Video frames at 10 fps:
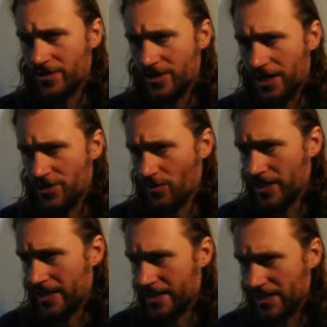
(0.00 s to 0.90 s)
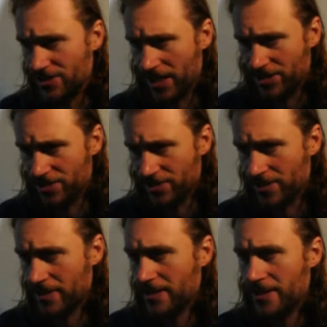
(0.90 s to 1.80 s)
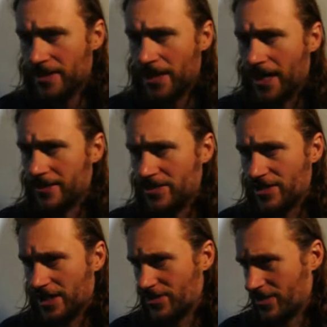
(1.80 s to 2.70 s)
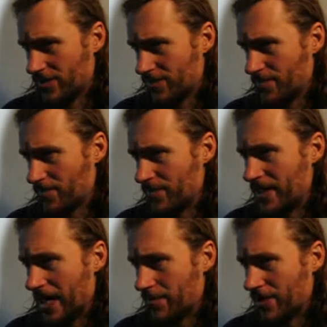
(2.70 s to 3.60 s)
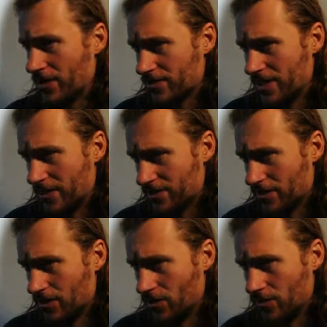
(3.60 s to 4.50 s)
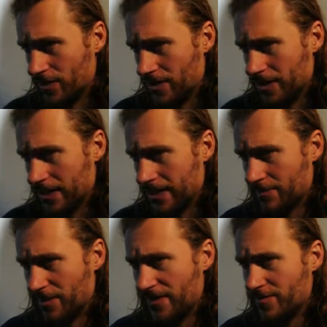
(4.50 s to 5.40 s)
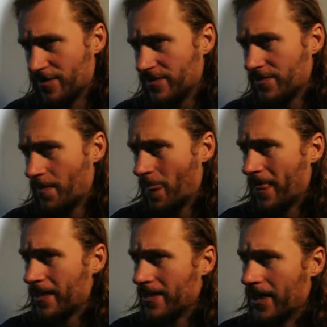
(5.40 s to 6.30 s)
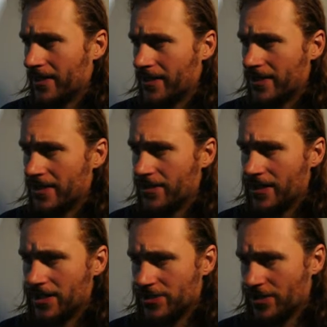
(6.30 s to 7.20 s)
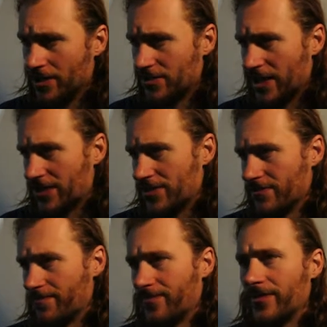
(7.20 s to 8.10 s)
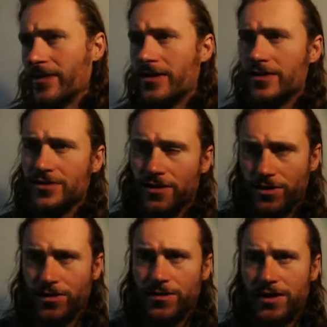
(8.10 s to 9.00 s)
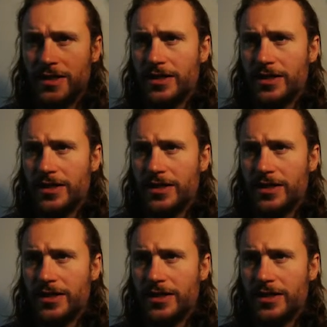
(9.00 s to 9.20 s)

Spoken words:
section within this section. And this section is there because there's a lower pavement. And then here there's another section. So